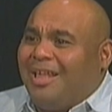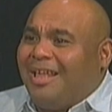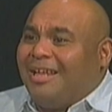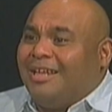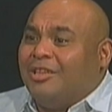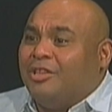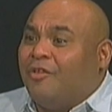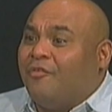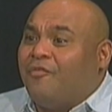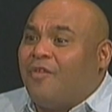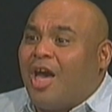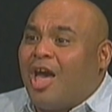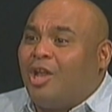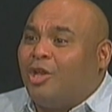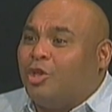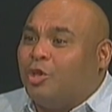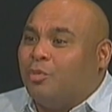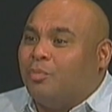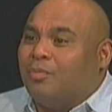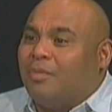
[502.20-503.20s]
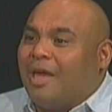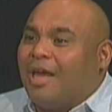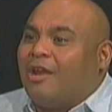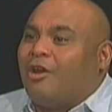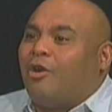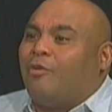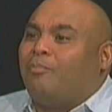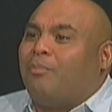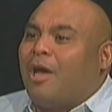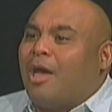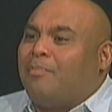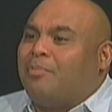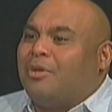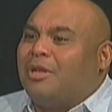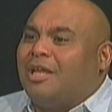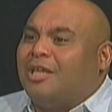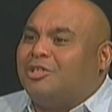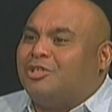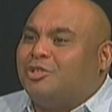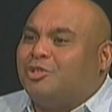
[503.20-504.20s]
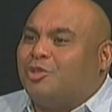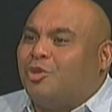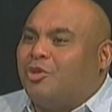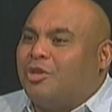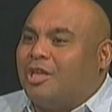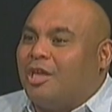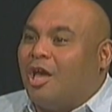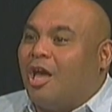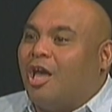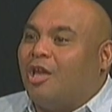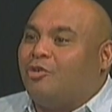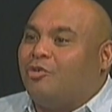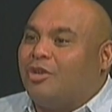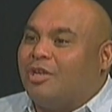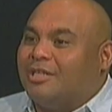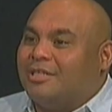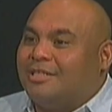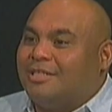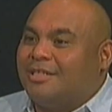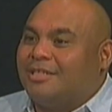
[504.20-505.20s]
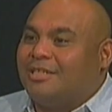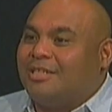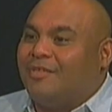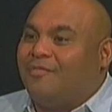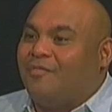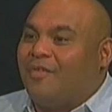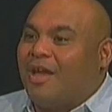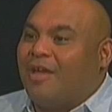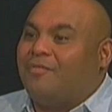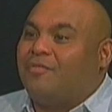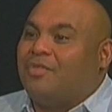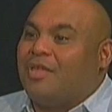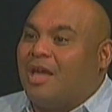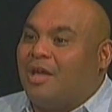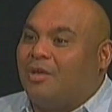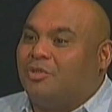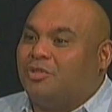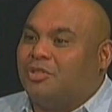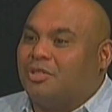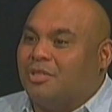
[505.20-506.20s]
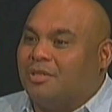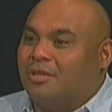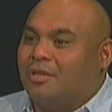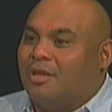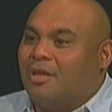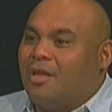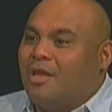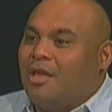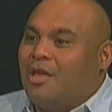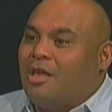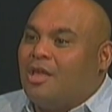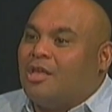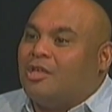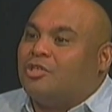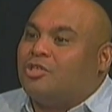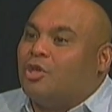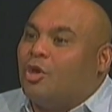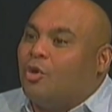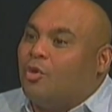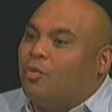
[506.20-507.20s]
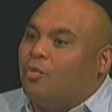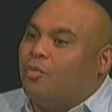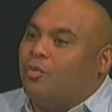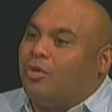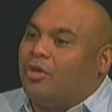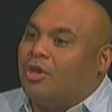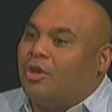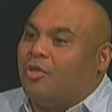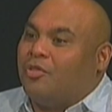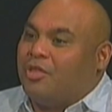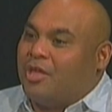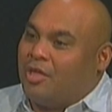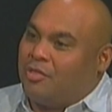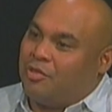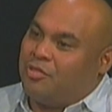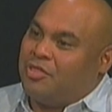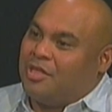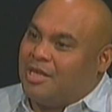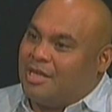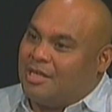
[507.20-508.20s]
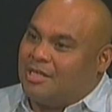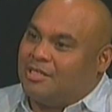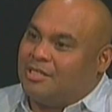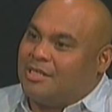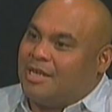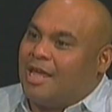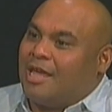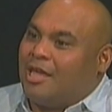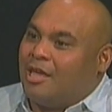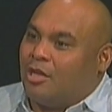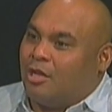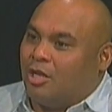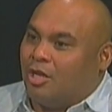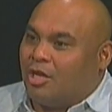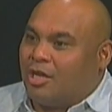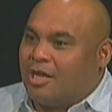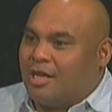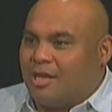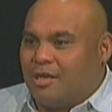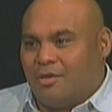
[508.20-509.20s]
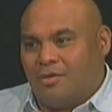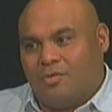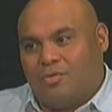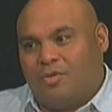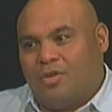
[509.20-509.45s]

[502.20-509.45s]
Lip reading: the volume, and our population's only 165,000. So, the other thing is taking a look and,